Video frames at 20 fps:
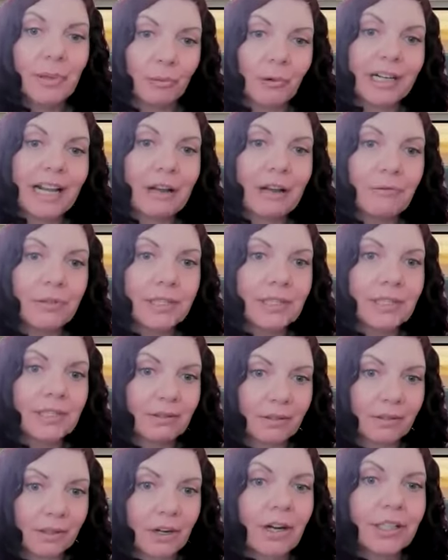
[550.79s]
But when I
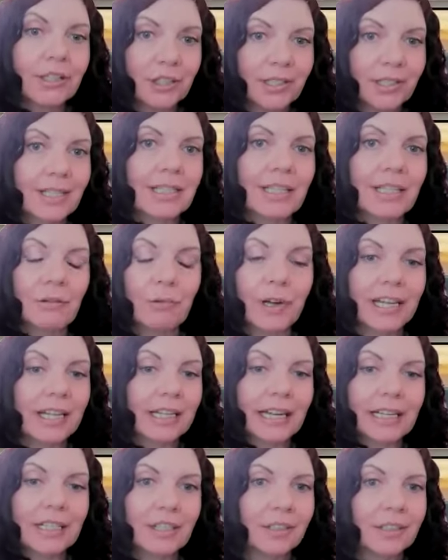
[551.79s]
was consciously
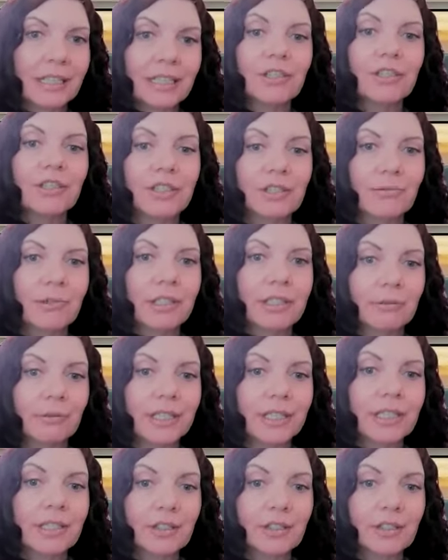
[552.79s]
awake, I, it just really